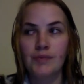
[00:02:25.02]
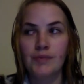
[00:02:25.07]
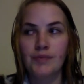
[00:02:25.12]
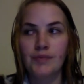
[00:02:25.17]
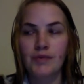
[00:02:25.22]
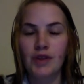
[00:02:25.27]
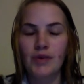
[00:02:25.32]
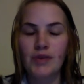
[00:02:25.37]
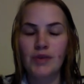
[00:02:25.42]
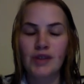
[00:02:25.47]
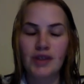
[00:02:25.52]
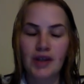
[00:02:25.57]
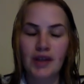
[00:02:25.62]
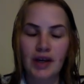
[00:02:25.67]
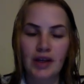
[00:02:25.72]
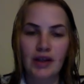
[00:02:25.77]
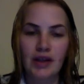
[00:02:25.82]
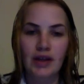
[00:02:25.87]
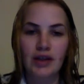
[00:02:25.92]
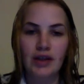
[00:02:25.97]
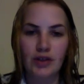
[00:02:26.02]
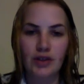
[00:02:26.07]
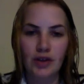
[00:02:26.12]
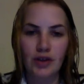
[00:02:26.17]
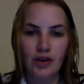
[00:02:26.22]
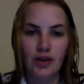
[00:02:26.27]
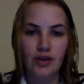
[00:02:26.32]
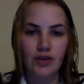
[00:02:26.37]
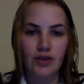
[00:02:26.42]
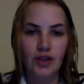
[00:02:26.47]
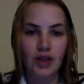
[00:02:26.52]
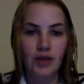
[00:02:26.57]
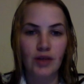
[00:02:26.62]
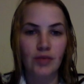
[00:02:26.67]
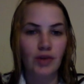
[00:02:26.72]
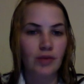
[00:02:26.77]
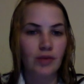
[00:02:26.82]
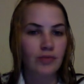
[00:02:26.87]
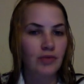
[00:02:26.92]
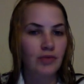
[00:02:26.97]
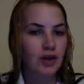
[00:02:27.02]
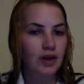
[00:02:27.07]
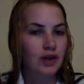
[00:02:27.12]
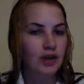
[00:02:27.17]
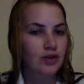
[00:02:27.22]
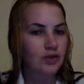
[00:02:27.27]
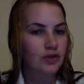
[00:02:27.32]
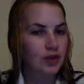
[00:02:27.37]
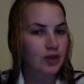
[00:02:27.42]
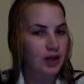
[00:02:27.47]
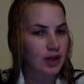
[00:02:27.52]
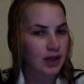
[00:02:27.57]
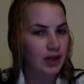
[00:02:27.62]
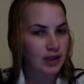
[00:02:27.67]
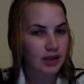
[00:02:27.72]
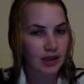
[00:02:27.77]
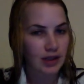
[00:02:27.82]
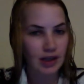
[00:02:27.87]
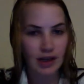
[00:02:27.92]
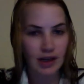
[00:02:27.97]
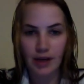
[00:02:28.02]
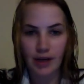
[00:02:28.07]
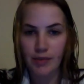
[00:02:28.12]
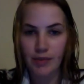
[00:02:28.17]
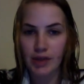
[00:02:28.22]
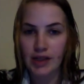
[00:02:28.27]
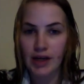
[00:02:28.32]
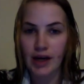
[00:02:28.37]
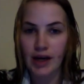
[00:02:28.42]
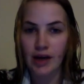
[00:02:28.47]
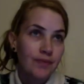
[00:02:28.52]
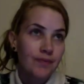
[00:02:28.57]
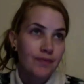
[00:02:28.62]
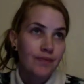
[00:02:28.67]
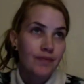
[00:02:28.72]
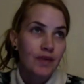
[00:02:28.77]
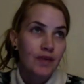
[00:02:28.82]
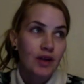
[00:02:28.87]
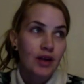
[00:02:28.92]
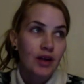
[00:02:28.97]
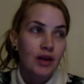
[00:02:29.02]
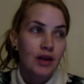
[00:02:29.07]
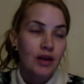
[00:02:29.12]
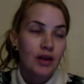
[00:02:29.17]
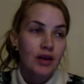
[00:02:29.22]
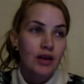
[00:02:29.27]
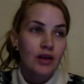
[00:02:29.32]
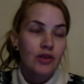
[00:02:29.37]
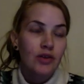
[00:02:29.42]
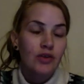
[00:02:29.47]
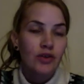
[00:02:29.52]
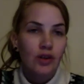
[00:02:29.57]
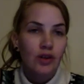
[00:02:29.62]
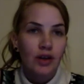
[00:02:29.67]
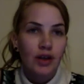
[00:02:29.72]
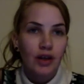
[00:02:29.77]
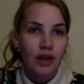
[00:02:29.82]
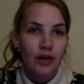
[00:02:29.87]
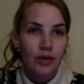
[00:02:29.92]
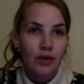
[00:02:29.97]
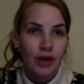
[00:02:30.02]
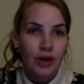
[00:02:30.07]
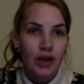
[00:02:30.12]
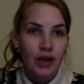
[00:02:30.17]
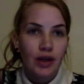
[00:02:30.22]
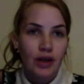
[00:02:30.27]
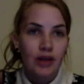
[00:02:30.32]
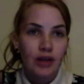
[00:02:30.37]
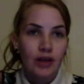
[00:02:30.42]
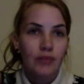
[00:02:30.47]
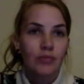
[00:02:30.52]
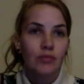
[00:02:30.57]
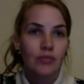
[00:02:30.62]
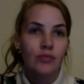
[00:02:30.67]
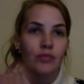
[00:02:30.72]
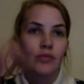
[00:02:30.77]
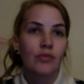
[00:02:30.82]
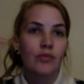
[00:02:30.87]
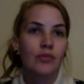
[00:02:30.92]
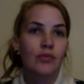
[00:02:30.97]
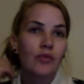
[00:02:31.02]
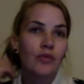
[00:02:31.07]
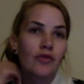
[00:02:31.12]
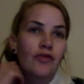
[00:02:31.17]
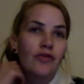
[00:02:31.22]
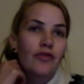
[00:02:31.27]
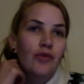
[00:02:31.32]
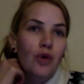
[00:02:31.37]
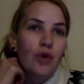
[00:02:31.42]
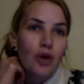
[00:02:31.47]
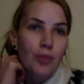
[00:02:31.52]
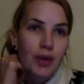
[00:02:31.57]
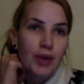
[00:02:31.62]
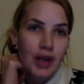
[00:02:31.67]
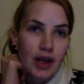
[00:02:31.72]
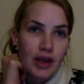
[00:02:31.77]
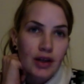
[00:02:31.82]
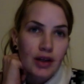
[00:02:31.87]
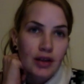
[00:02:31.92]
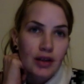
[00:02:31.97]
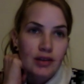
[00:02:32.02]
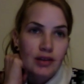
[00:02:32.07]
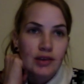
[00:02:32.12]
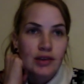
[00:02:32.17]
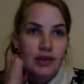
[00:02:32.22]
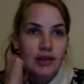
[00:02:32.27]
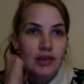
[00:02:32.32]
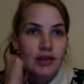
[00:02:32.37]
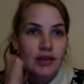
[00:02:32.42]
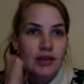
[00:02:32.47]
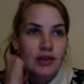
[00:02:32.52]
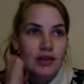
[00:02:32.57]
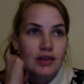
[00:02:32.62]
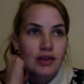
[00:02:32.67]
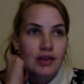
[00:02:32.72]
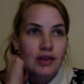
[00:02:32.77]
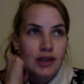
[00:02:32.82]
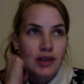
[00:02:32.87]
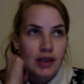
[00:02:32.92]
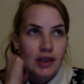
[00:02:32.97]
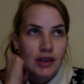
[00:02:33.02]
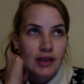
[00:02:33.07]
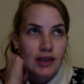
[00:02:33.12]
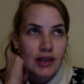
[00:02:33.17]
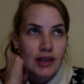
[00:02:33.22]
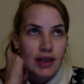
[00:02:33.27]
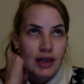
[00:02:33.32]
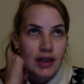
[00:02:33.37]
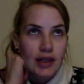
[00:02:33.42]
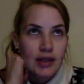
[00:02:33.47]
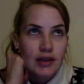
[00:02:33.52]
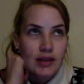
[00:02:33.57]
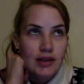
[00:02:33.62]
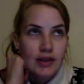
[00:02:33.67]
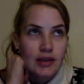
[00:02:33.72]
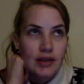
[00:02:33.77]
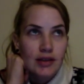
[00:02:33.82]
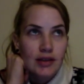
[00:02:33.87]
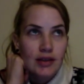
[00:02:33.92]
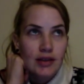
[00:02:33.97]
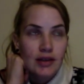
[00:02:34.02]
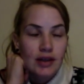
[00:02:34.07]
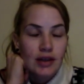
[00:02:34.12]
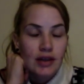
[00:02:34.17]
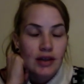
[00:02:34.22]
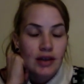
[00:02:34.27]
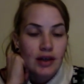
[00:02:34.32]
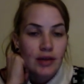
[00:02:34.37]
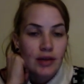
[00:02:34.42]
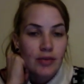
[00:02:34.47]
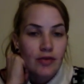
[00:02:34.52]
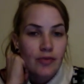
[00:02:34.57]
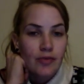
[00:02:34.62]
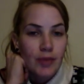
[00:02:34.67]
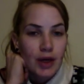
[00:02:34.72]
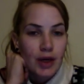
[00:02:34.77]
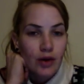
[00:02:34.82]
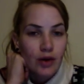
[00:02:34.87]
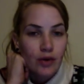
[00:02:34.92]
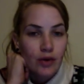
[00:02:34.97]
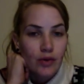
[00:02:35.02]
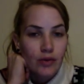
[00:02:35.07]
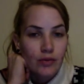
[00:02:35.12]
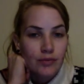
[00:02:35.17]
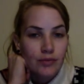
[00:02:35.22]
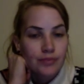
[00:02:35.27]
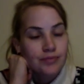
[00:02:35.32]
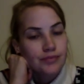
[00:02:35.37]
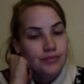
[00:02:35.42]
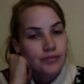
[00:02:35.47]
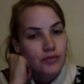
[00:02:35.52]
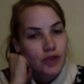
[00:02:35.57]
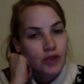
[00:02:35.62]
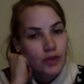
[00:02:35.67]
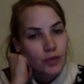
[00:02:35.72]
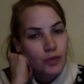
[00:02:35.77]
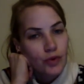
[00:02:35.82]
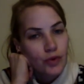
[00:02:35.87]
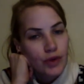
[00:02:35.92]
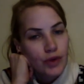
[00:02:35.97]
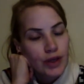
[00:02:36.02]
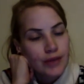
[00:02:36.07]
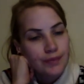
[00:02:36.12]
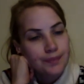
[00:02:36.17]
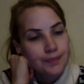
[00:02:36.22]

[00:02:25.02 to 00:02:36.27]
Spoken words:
was slightly discouraging, but I'm gonna try not to let it get me down. Started out okay. 4 bananas, 6 dates, and a cup of mango smoothie.